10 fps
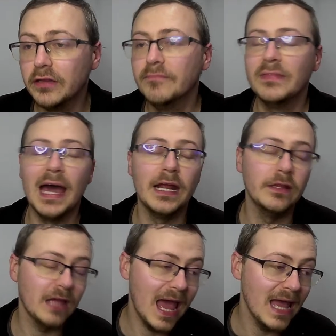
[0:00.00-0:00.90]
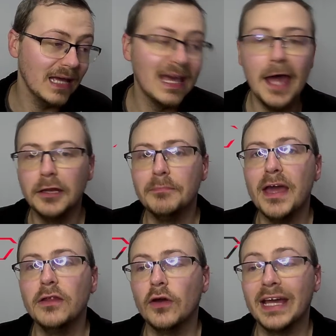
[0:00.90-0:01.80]
That is a guess based
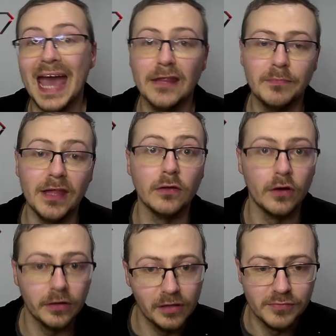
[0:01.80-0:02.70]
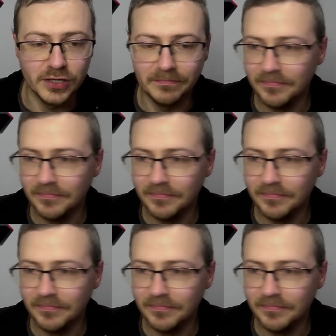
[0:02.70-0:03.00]
on an assumption.